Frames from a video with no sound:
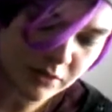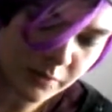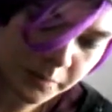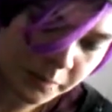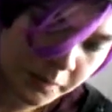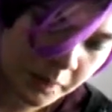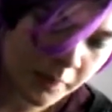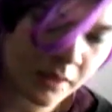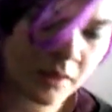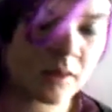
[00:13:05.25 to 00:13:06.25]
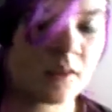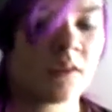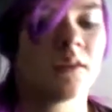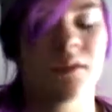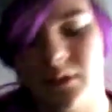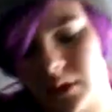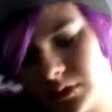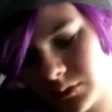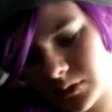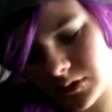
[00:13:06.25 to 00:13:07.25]
So.
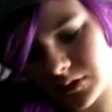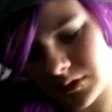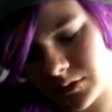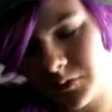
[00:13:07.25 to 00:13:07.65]
This was